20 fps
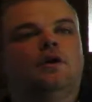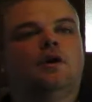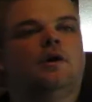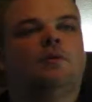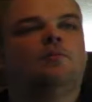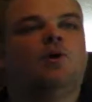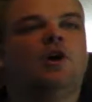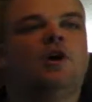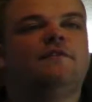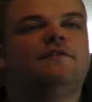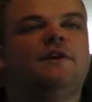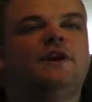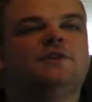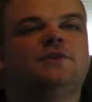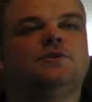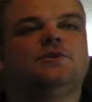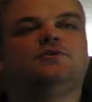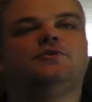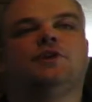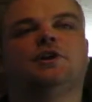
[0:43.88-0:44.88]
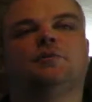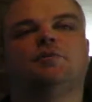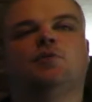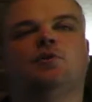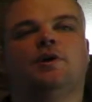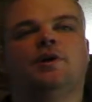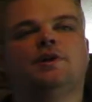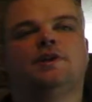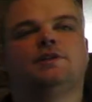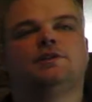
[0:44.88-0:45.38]
The myofascial trigger
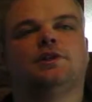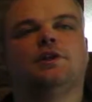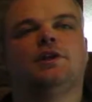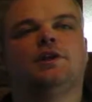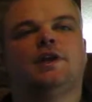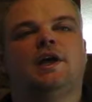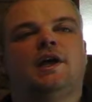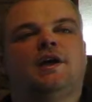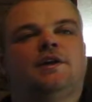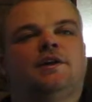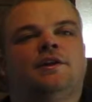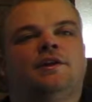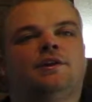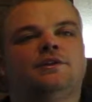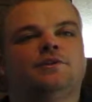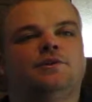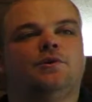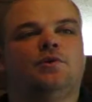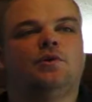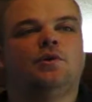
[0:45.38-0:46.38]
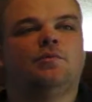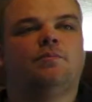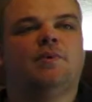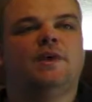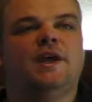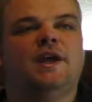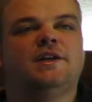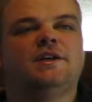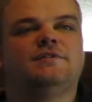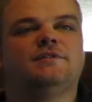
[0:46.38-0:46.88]
point is located in a taut
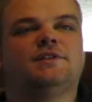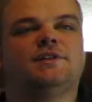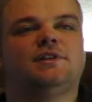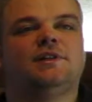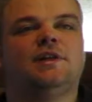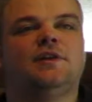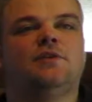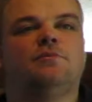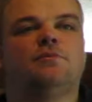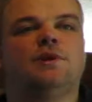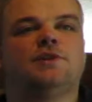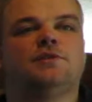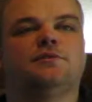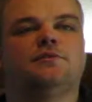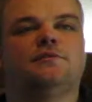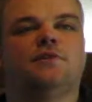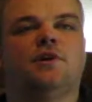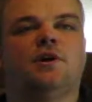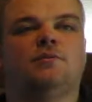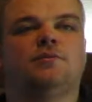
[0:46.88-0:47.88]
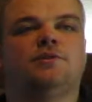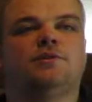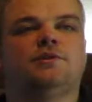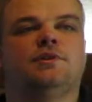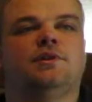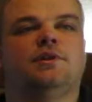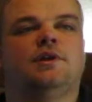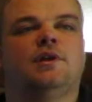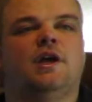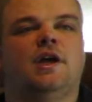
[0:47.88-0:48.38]
band of skeletal muscle
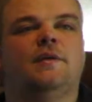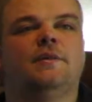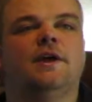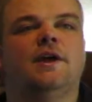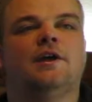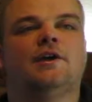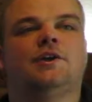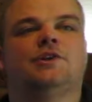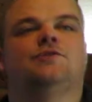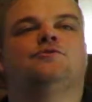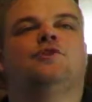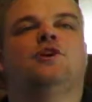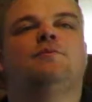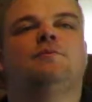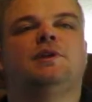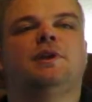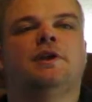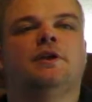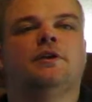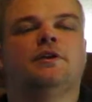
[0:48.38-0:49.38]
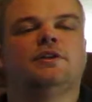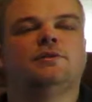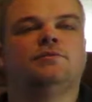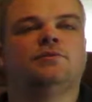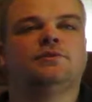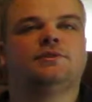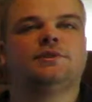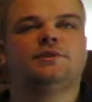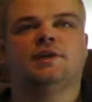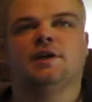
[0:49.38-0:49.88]
fibers and they are extremely
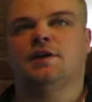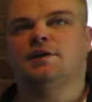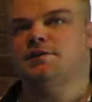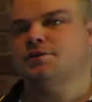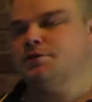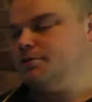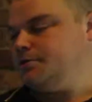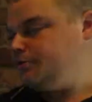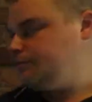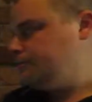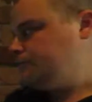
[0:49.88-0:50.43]
irritable to touch.